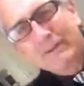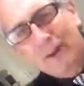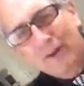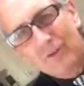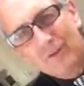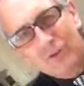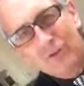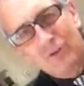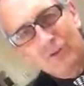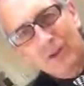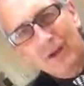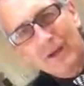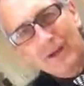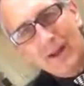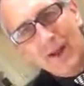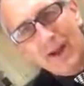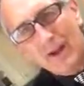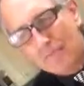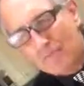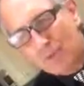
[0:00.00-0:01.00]
down the street and
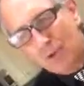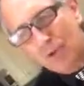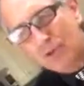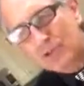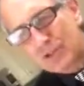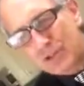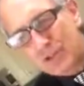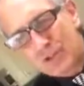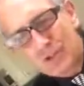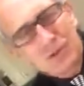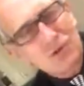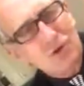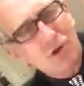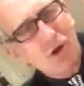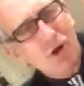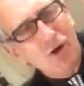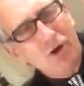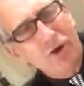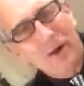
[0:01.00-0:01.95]
I burst into song,